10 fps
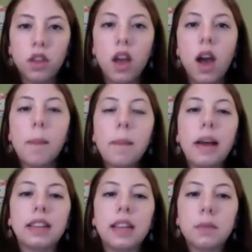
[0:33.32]
My
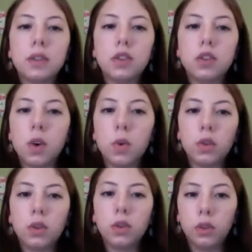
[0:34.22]
lips don't
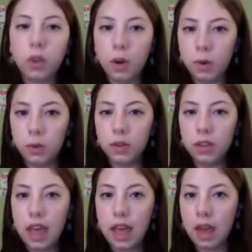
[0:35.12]
close
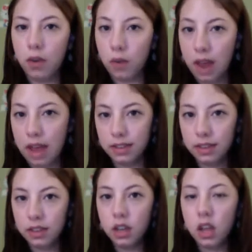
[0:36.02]
at
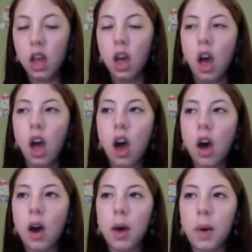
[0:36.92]
rest.
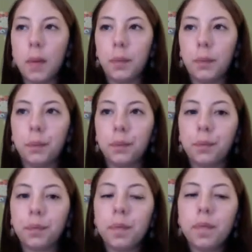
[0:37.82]
Um,
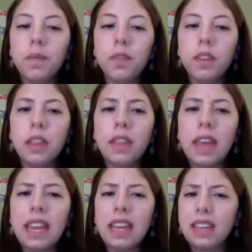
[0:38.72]

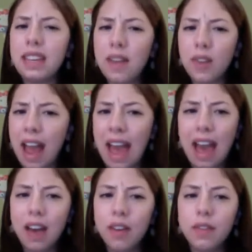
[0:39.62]
they never
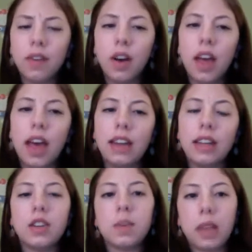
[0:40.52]
have, and it's
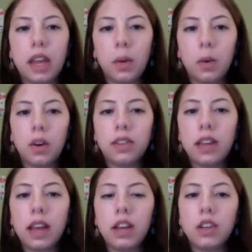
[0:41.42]
just been getting worse, and
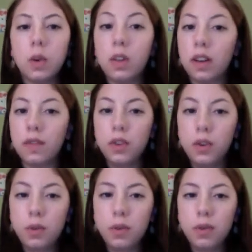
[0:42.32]
I show a lot of
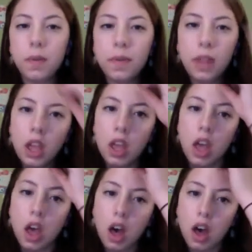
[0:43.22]
tooth.
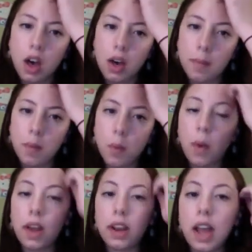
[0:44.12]

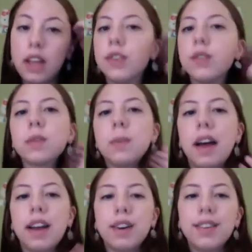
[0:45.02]
When I do smile,